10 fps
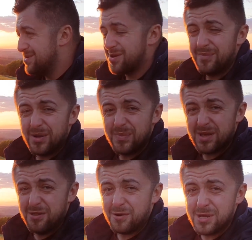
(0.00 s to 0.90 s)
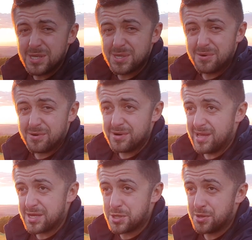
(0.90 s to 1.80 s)
talking about big lorries or
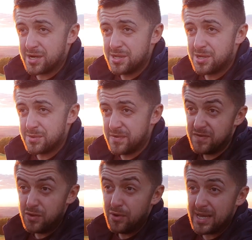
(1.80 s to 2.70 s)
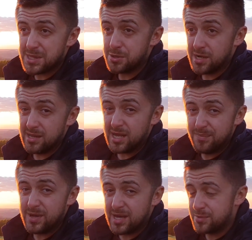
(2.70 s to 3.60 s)
like truck in terms of US truck, like a
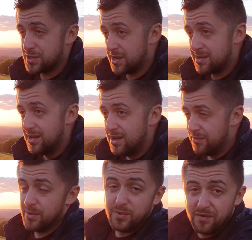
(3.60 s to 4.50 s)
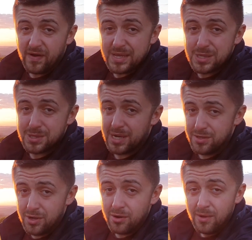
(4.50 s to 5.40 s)
pickup truck? Well, both answers are
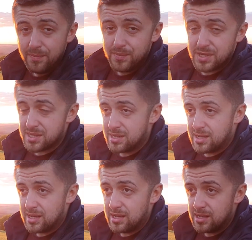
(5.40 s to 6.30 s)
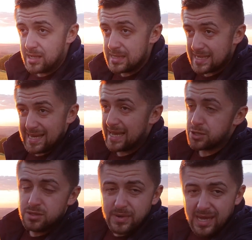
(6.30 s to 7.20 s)
no. But as a
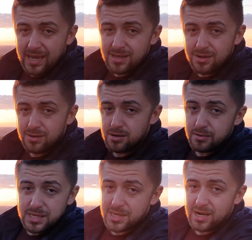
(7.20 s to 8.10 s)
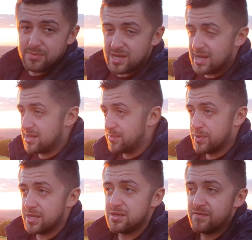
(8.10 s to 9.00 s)
casual mechanic or a race car mechanic,
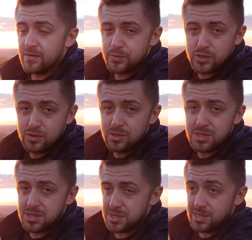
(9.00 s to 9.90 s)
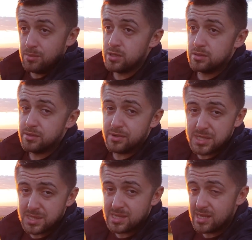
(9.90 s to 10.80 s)
plenty of opportunities. Just email all the
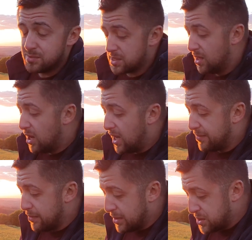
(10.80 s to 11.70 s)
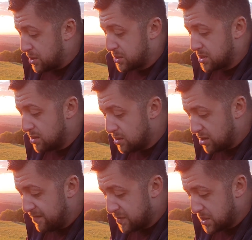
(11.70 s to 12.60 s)
racing teams. Everyone's constantly
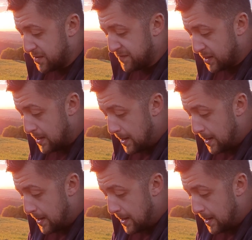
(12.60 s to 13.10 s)
looking for something.